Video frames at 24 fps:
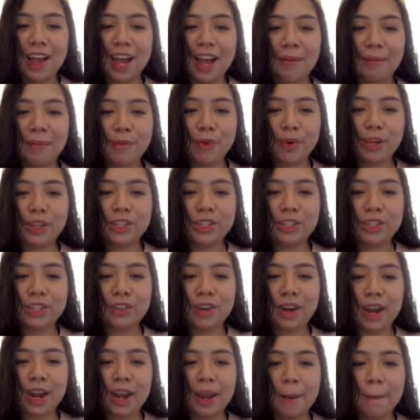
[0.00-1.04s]
I'm going to
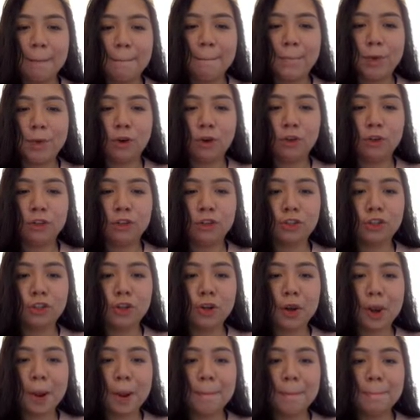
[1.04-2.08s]
write
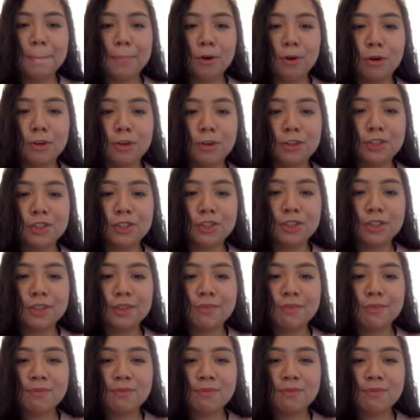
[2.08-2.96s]
boogsh, boogsh,